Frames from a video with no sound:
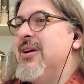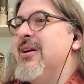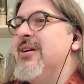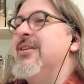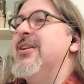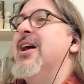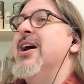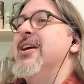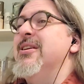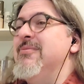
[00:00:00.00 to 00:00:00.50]

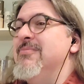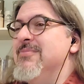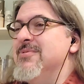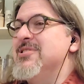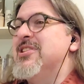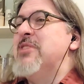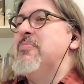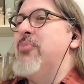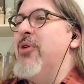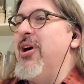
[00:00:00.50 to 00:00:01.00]
Night.
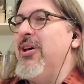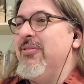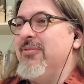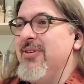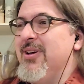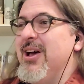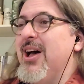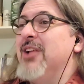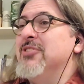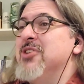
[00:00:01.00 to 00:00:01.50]
Sleep well.
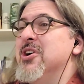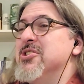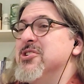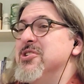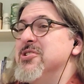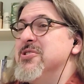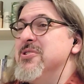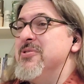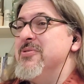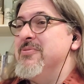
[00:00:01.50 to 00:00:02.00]
I'll talk to
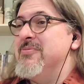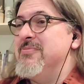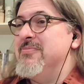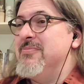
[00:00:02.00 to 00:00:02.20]
you soon.